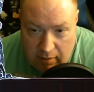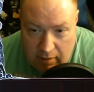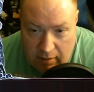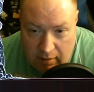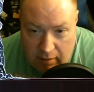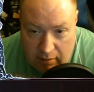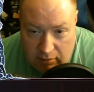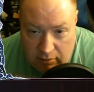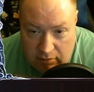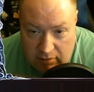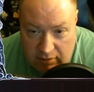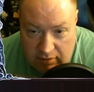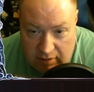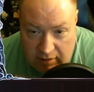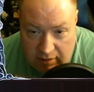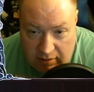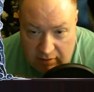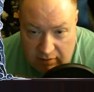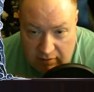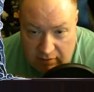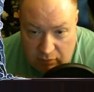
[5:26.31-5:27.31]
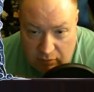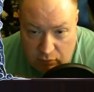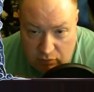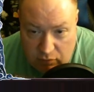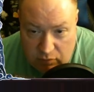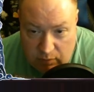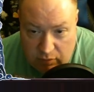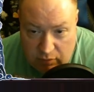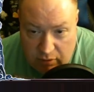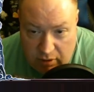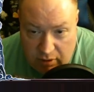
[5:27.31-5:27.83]
and it looks like it's a
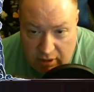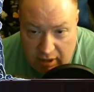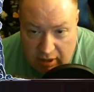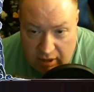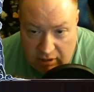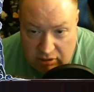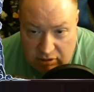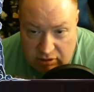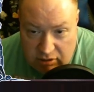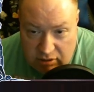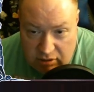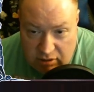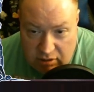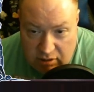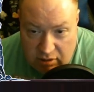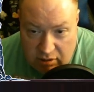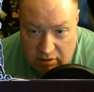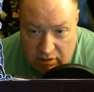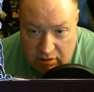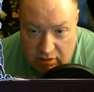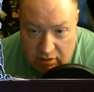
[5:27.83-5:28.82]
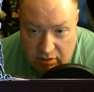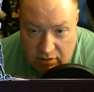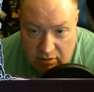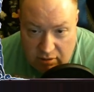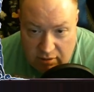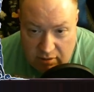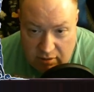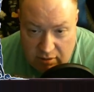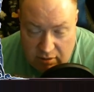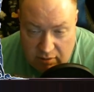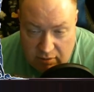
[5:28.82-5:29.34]
once per turn action,
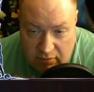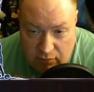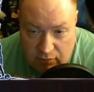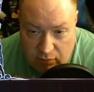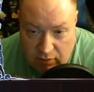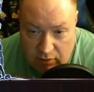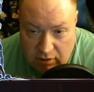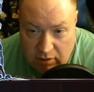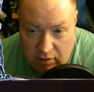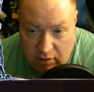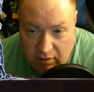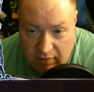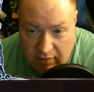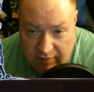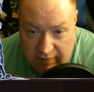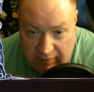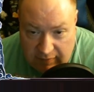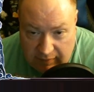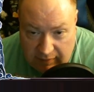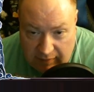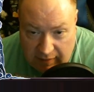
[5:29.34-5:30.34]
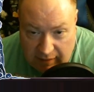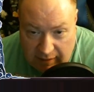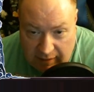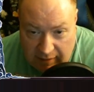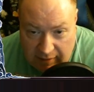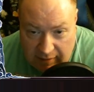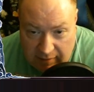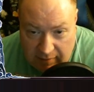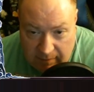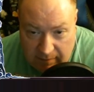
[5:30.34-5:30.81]
one cost attack.